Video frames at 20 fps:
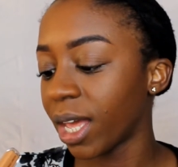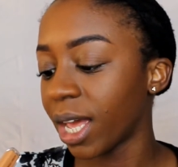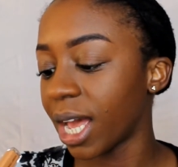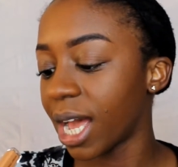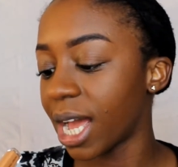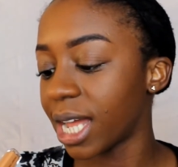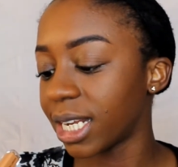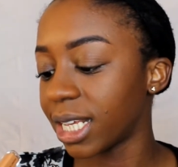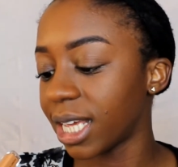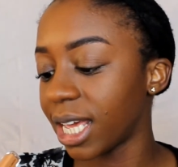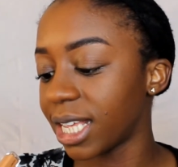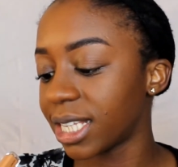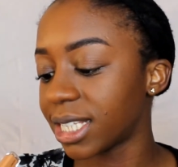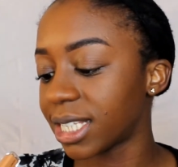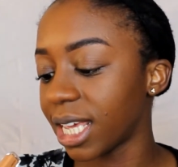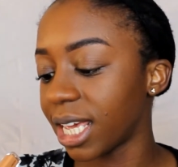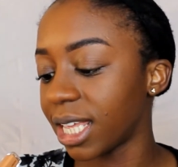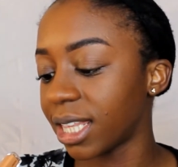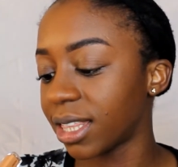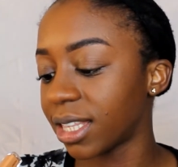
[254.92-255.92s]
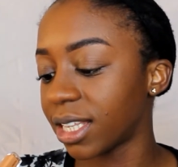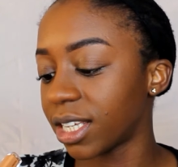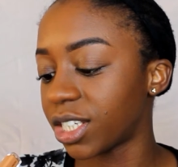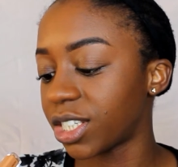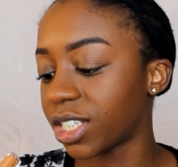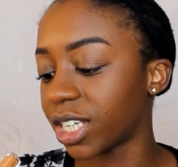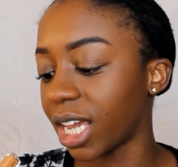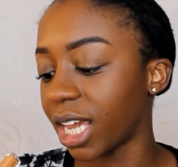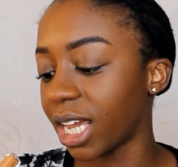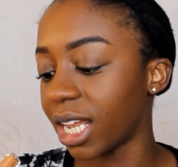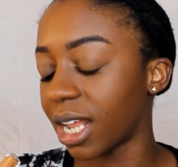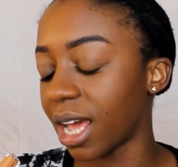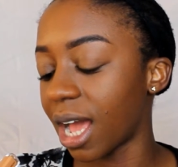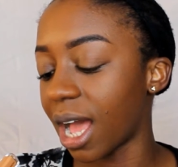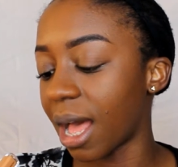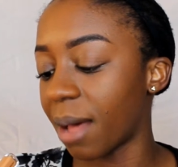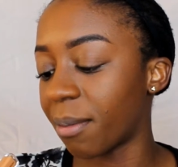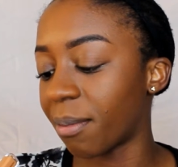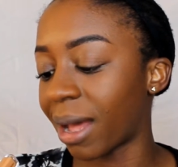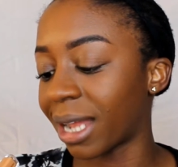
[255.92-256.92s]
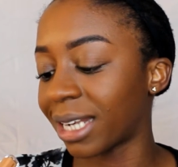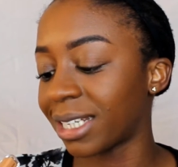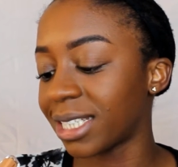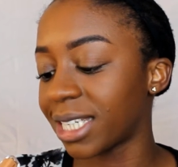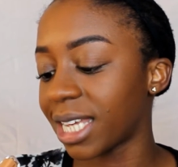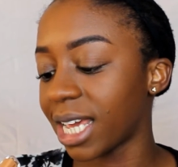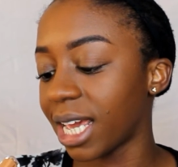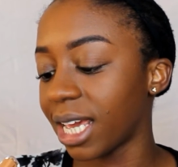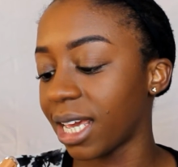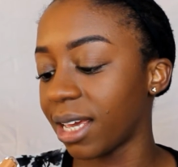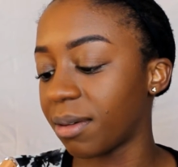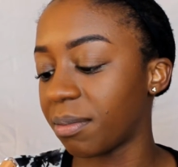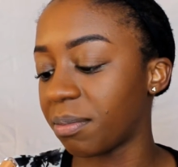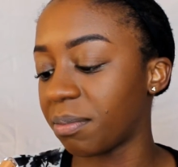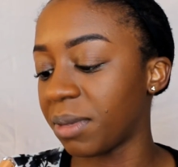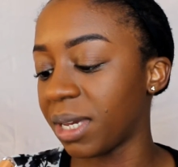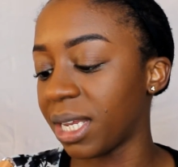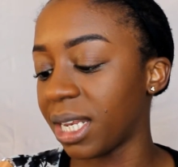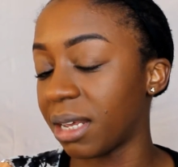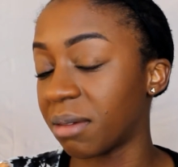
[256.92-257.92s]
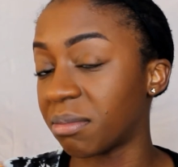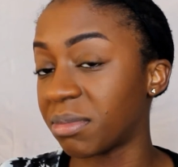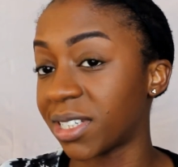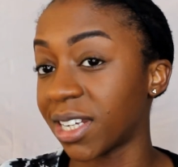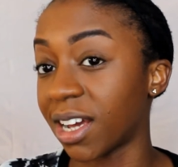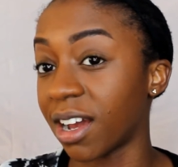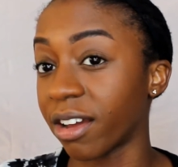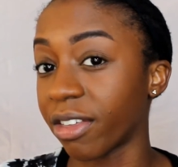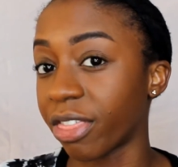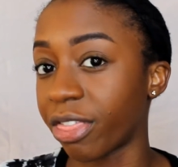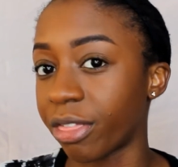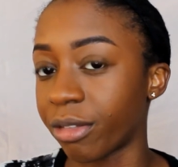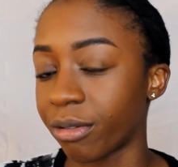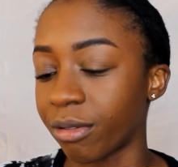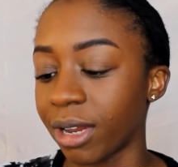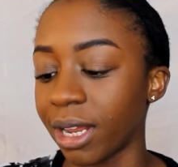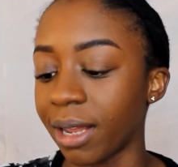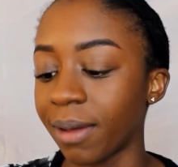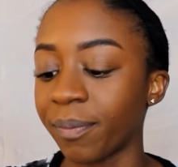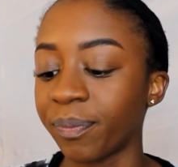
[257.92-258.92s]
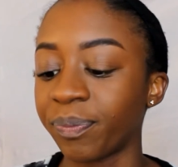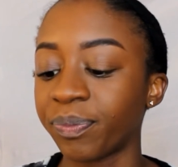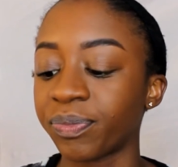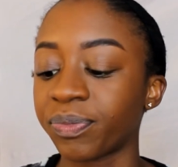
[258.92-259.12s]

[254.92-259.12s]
and it's in the shade Amande Medium Dark 3,